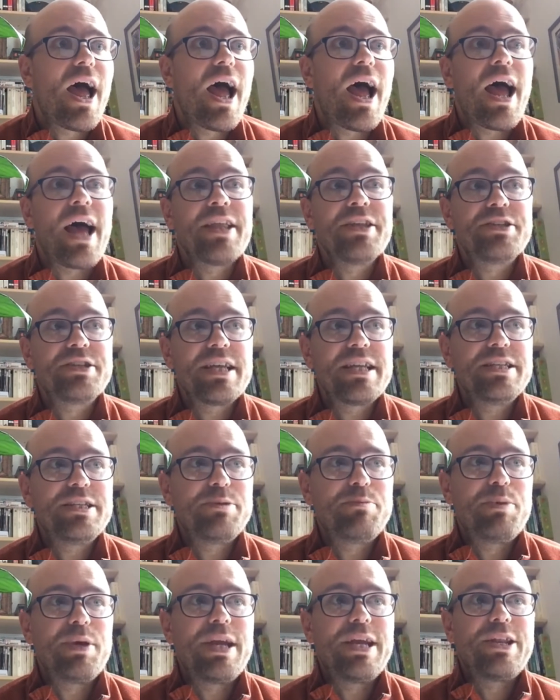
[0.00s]
and
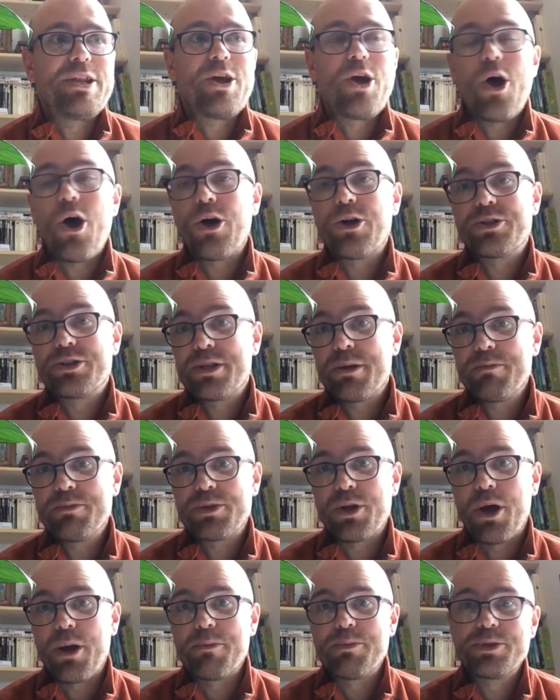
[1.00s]
centipede are
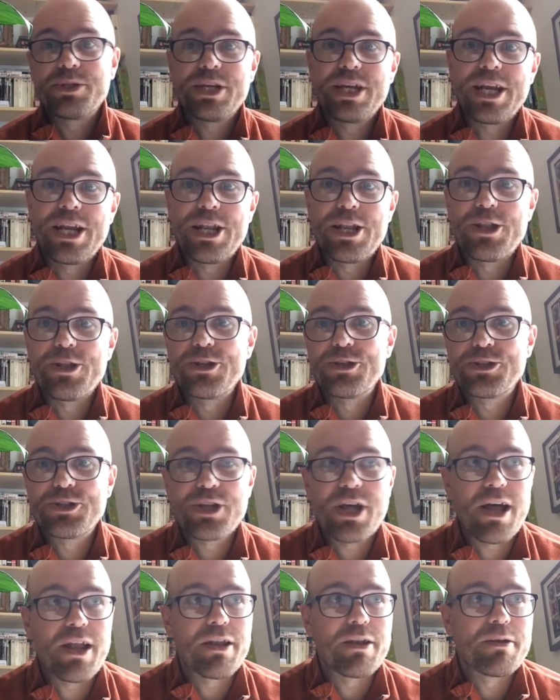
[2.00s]
sometimes in the
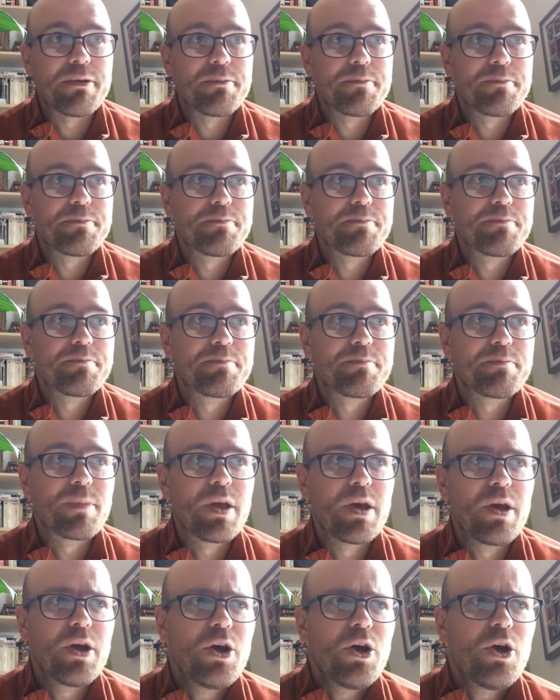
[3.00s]
sun.
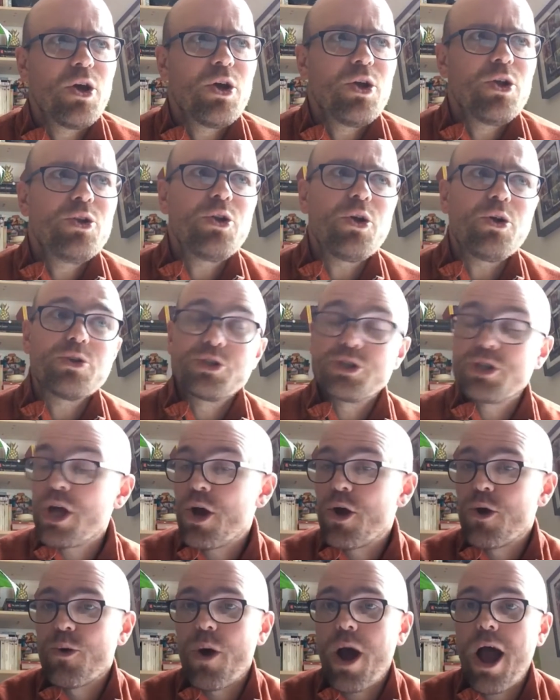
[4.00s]
Not
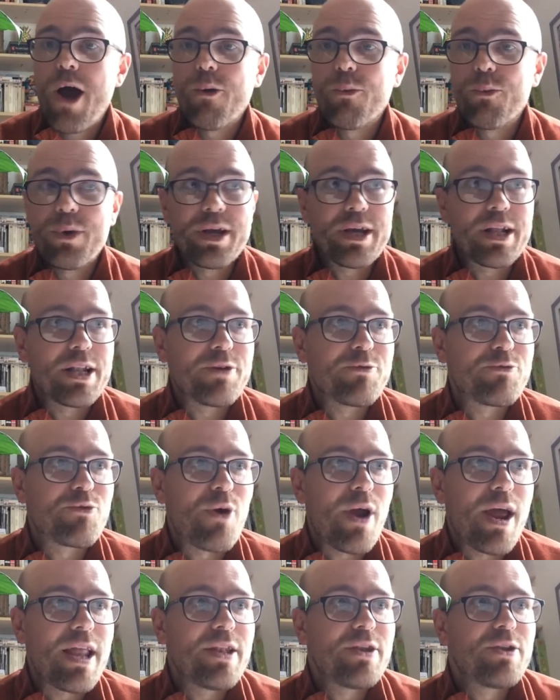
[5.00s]
so our wiggly
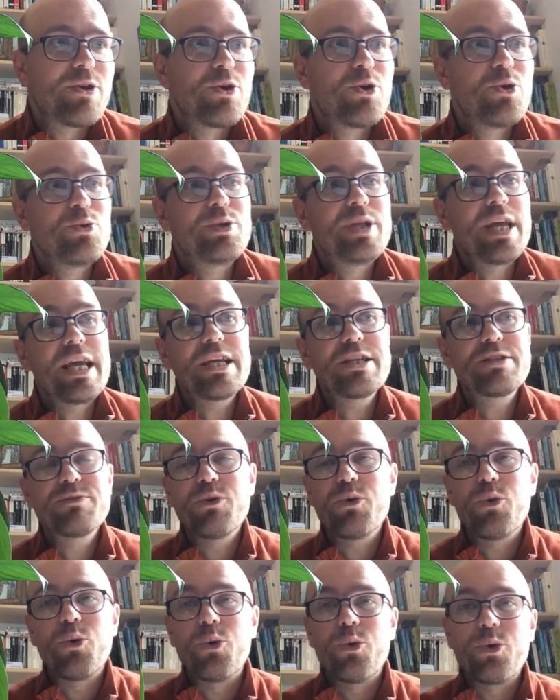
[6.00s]
friend, who digs for
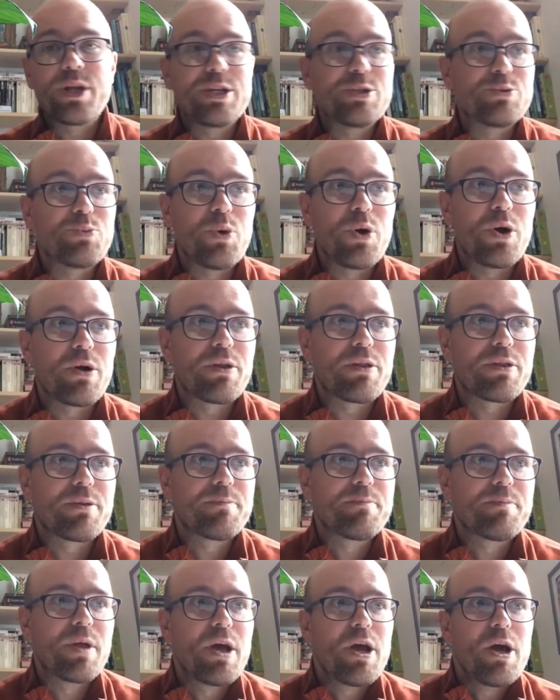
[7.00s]
all he's worth,
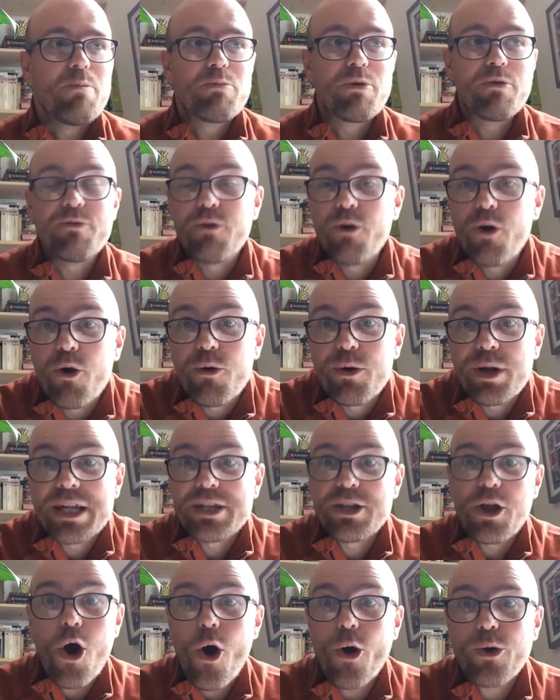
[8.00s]
preferring
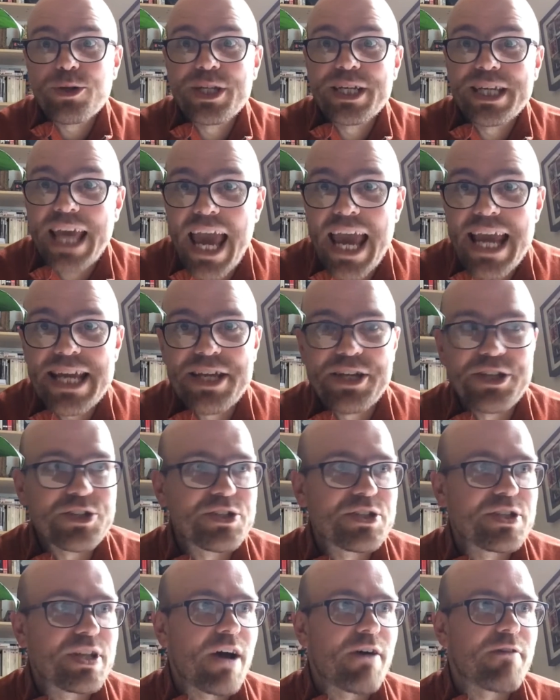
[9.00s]
dark decaying
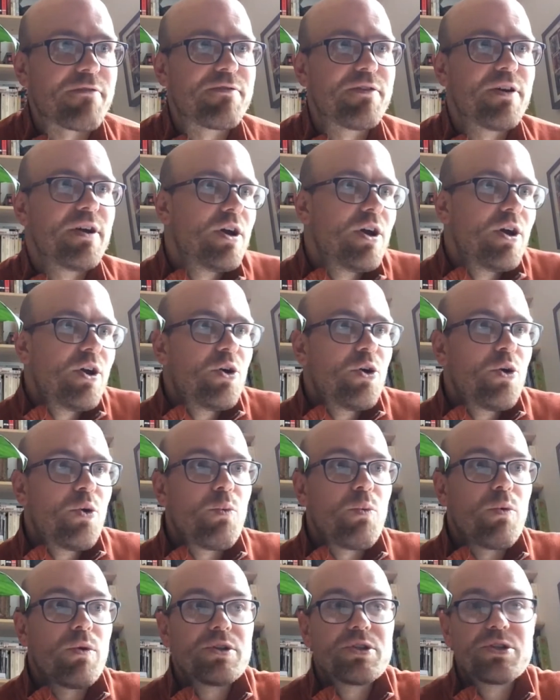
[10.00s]
stuff,
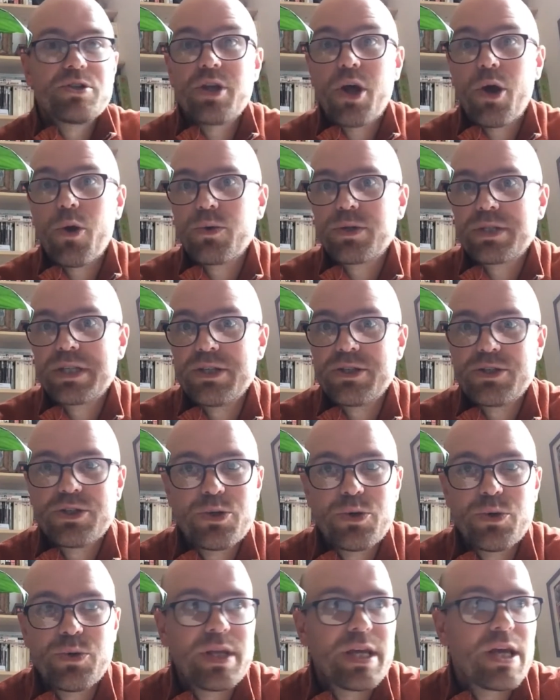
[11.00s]
what soaks
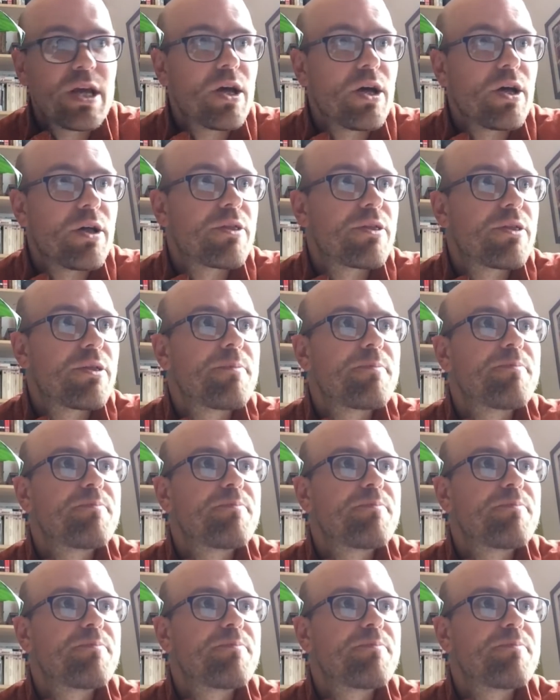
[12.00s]
into the earth.